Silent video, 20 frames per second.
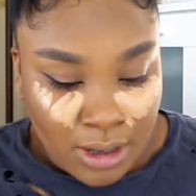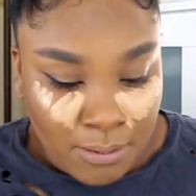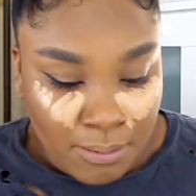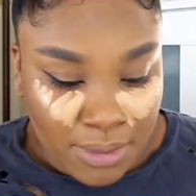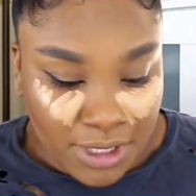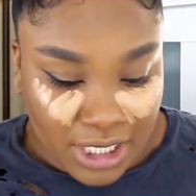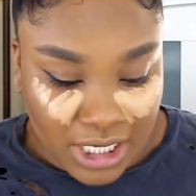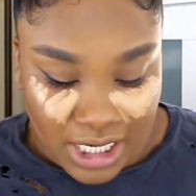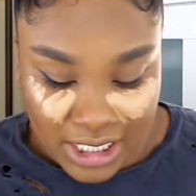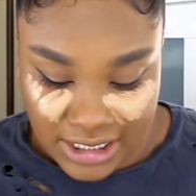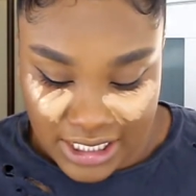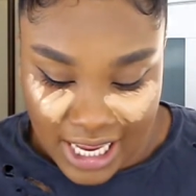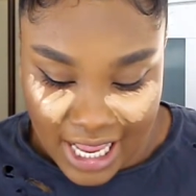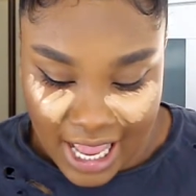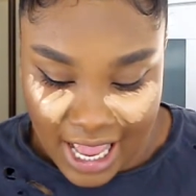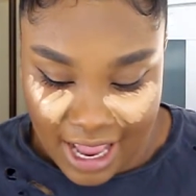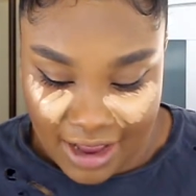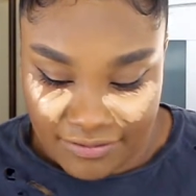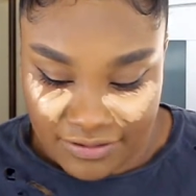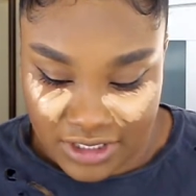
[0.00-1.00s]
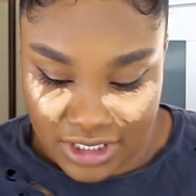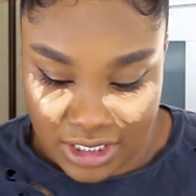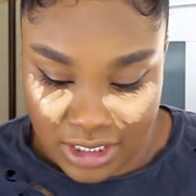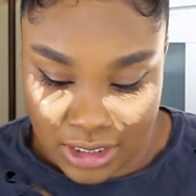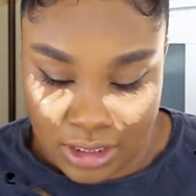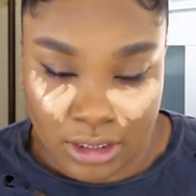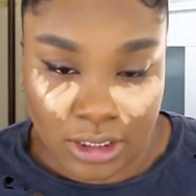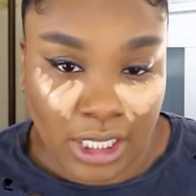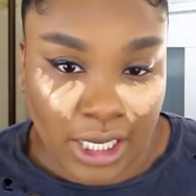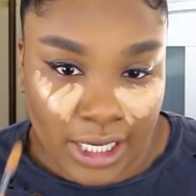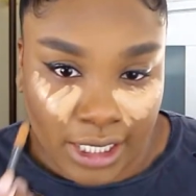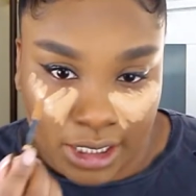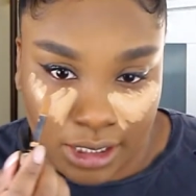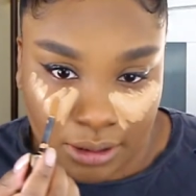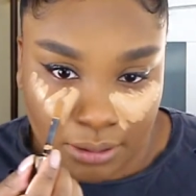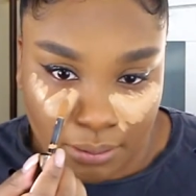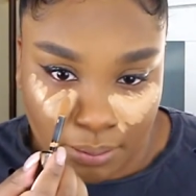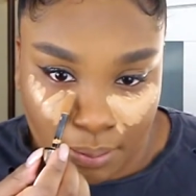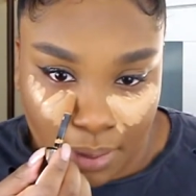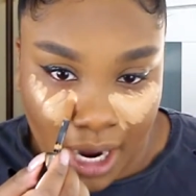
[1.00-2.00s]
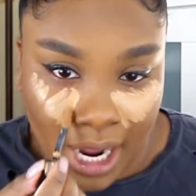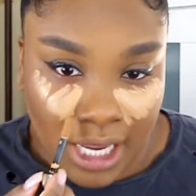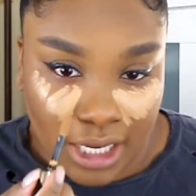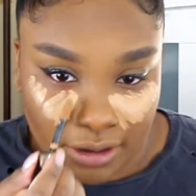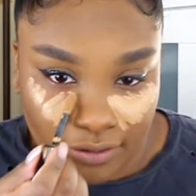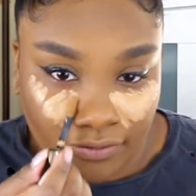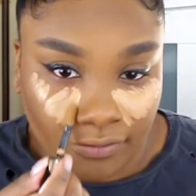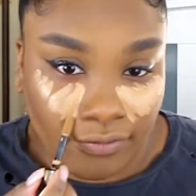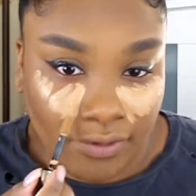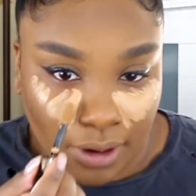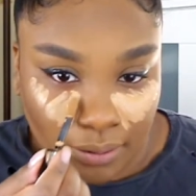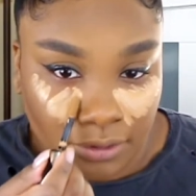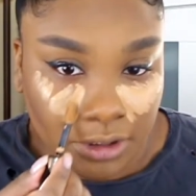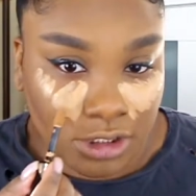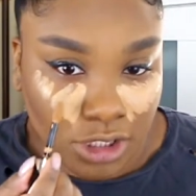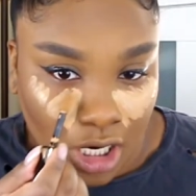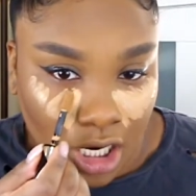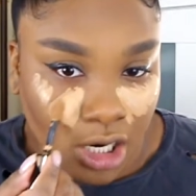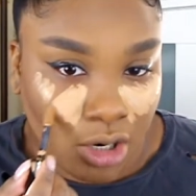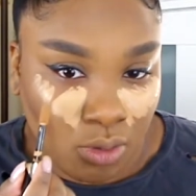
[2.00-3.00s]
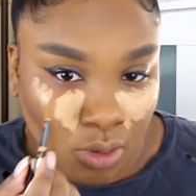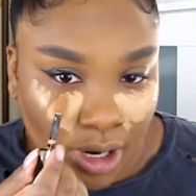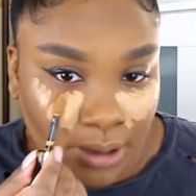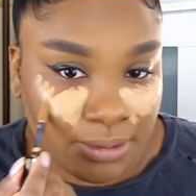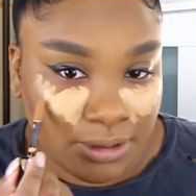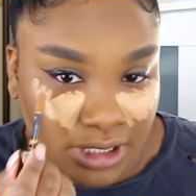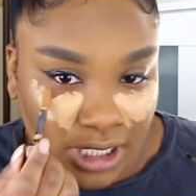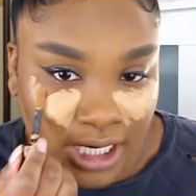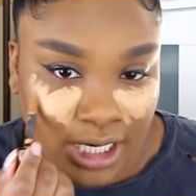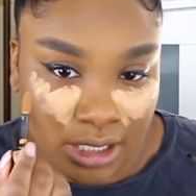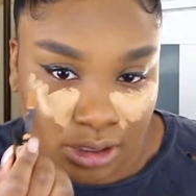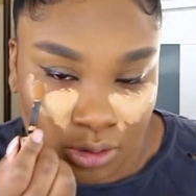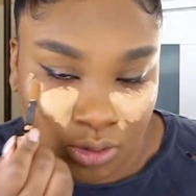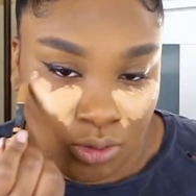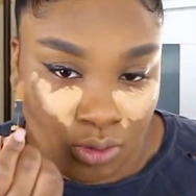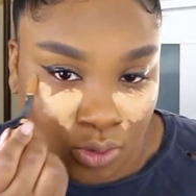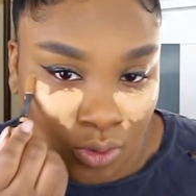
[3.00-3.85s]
Because I have to like buy it from the Tarte website,